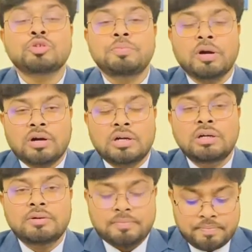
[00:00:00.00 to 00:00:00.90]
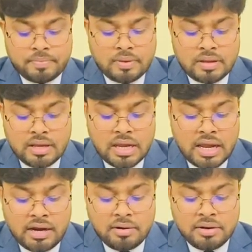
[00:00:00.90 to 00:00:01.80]
occurred.
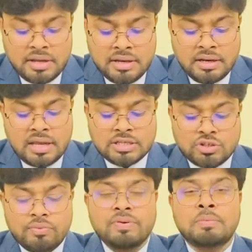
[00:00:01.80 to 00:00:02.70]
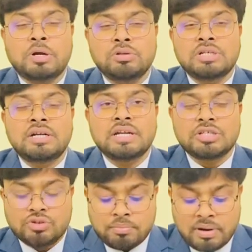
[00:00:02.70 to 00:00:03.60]
And in case of hematological
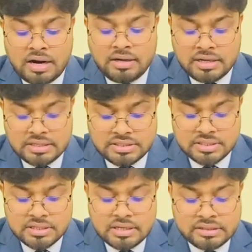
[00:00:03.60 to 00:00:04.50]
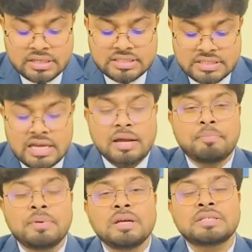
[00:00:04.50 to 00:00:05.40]
test or blood test, the
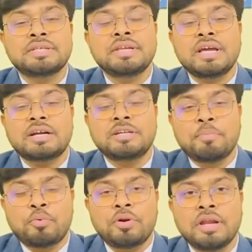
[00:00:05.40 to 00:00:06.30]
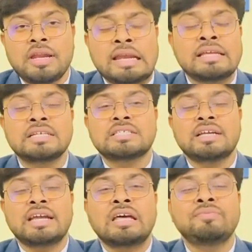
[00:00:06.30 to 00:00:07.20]
CRP, C-reactive protein, and
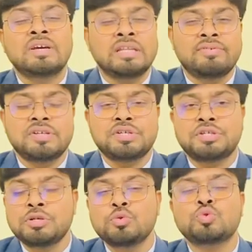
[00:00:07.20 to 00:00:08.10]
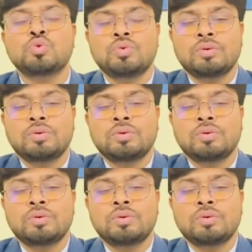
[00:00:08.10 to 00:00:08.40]
ESR can be elevated due to